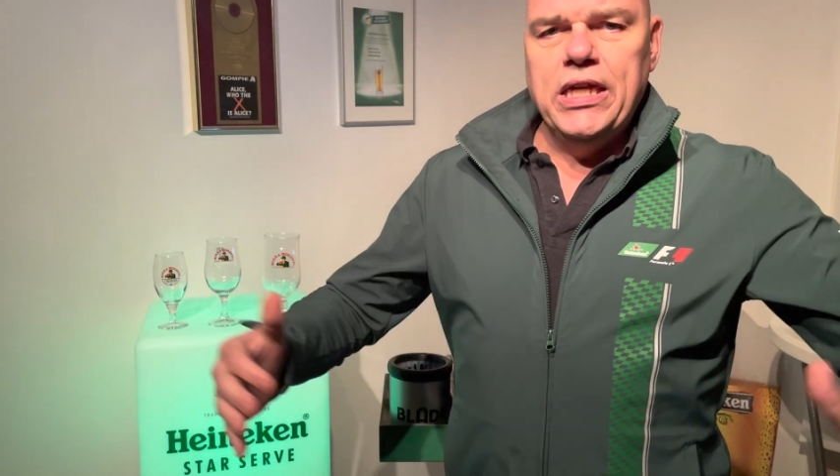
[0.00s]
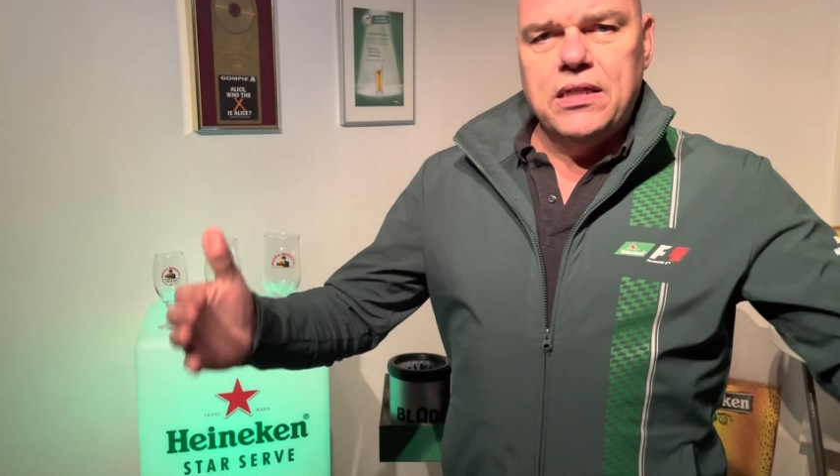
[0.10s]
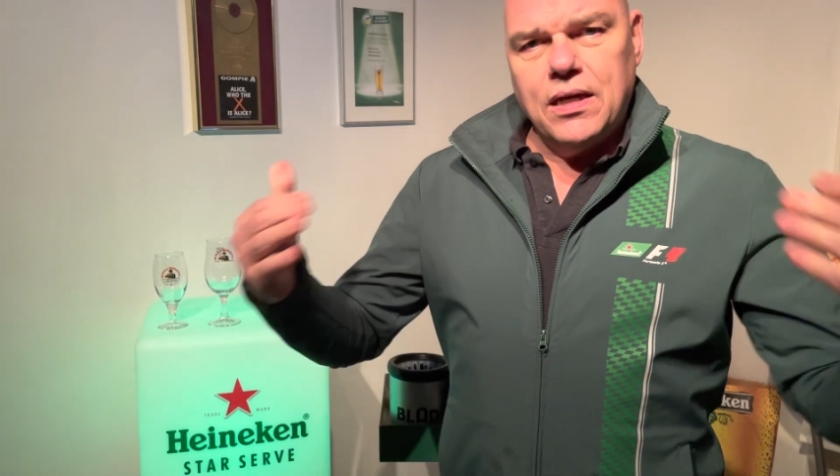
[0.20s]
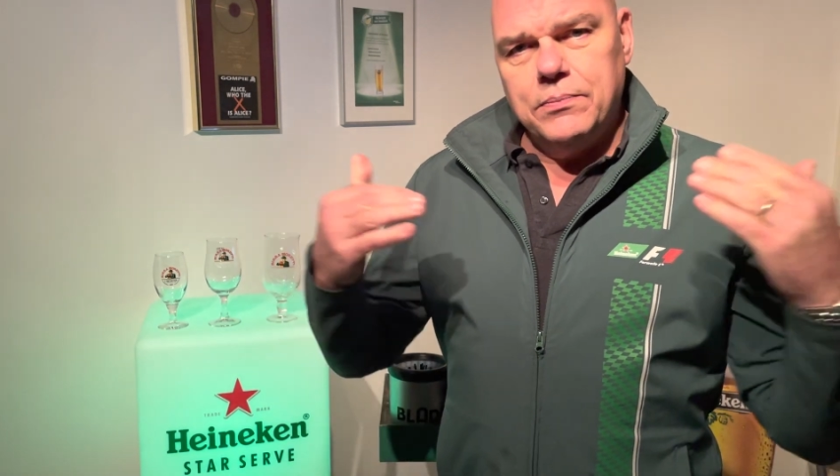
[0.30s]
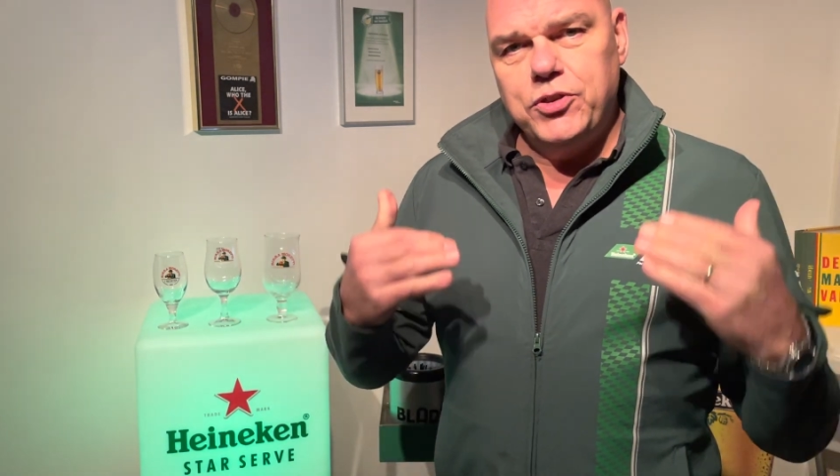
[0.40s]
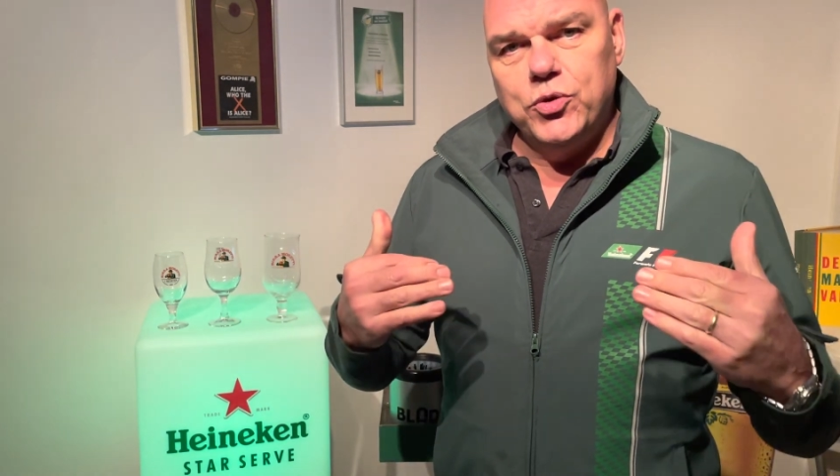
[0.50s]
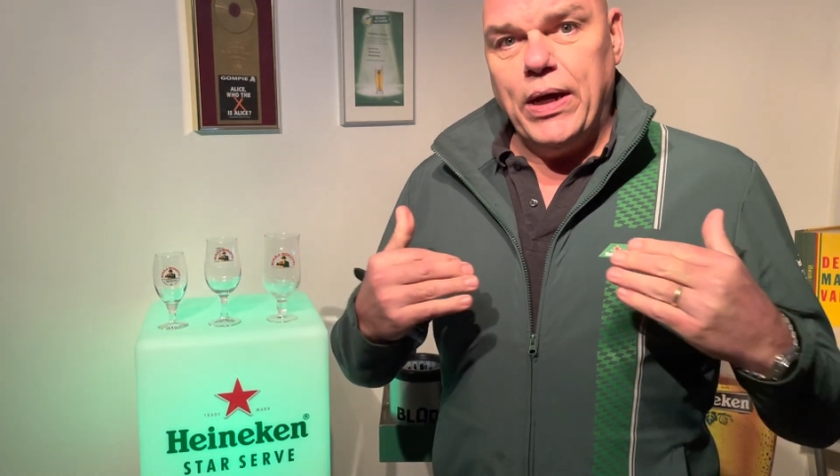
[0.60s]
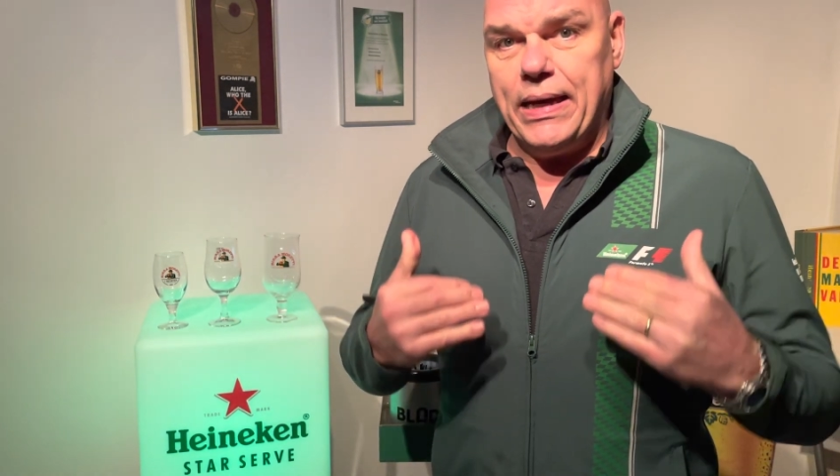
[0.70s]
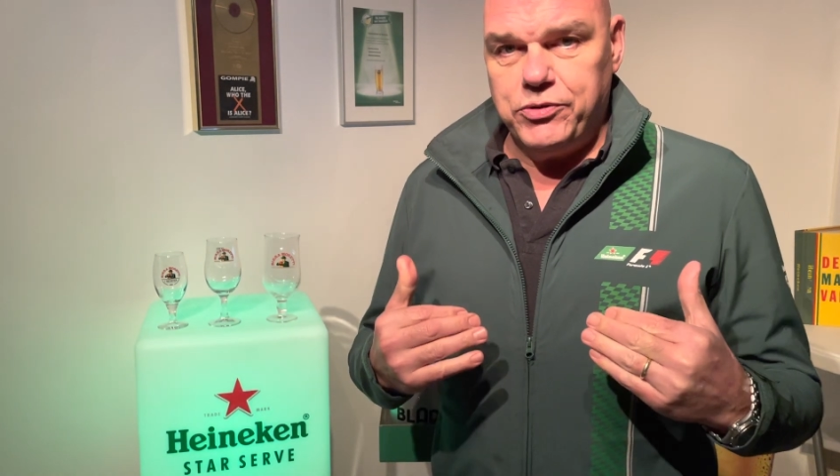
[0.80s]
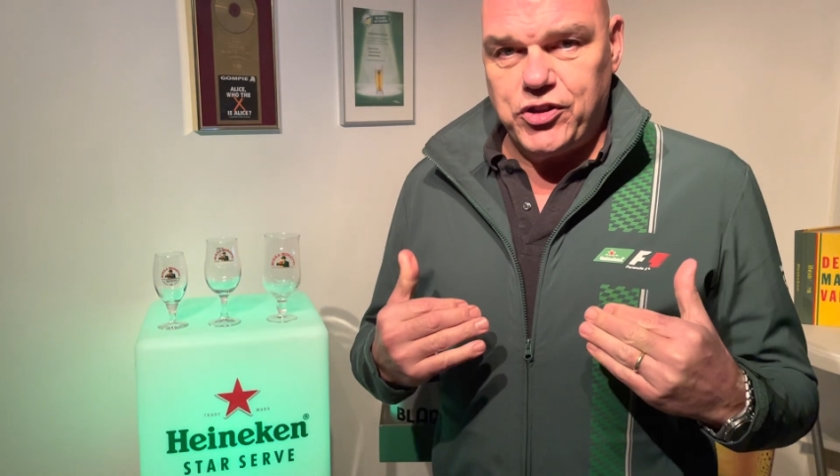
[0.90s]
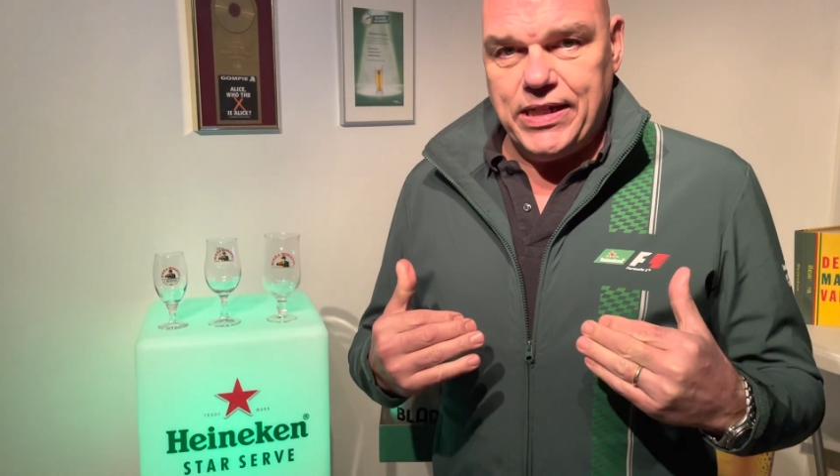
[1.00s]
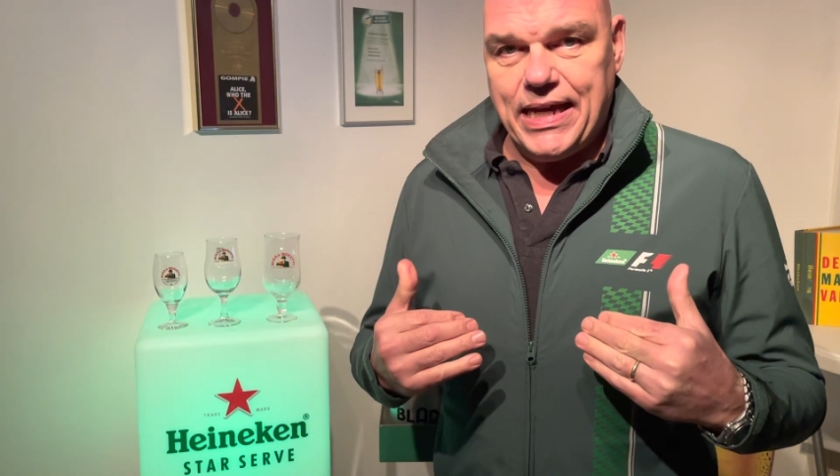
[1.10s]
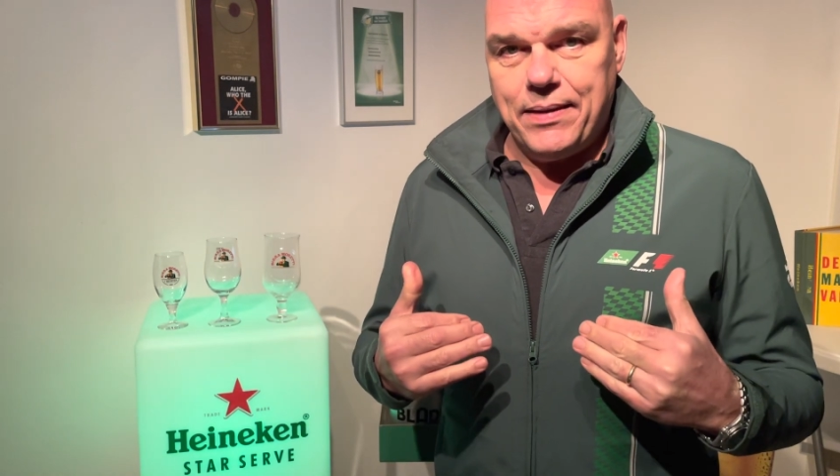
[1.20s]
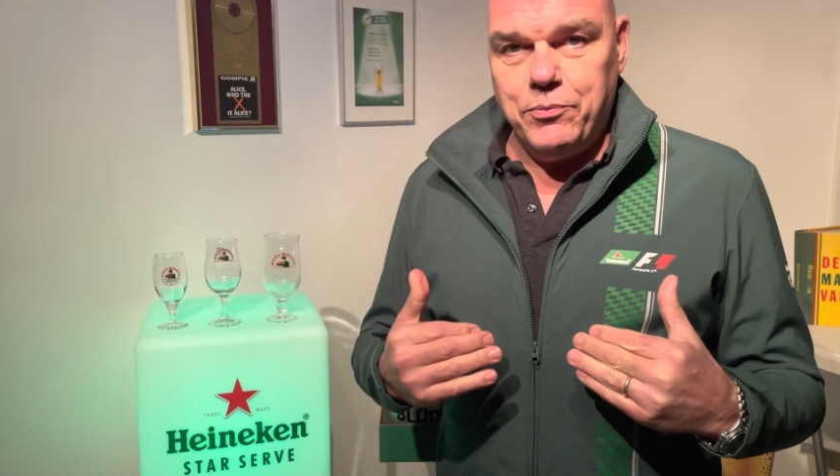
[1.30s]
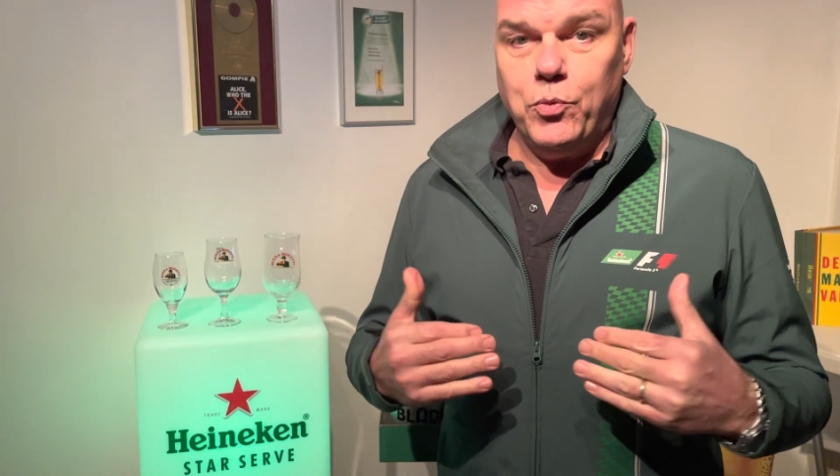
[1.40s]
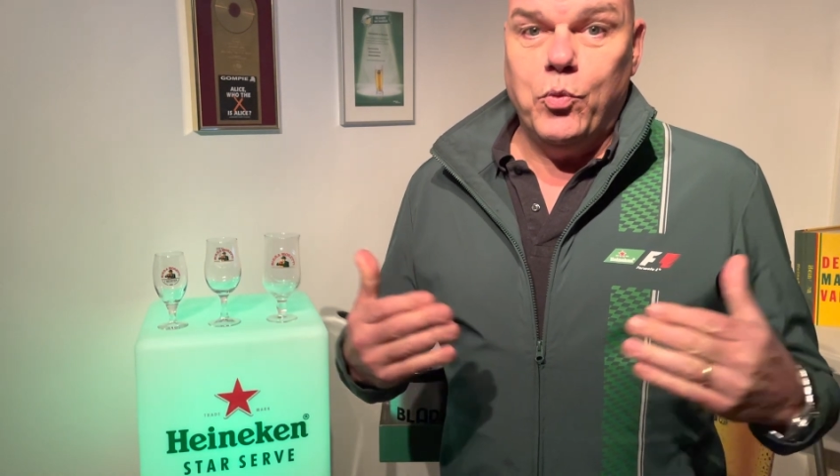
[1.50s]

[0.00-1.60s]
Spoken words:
come to Amsterdam